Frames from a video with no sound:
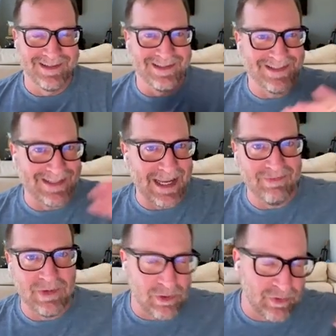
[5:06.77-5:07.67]
is
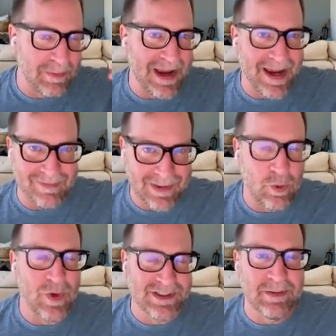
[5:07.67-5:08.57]
save you from having to
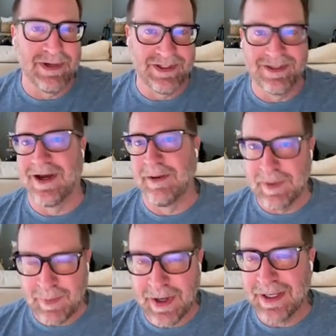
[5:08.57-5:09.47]
waste a bunch of time
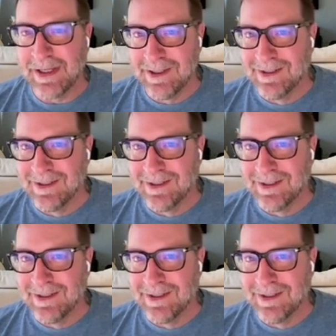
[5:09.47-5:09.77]
and money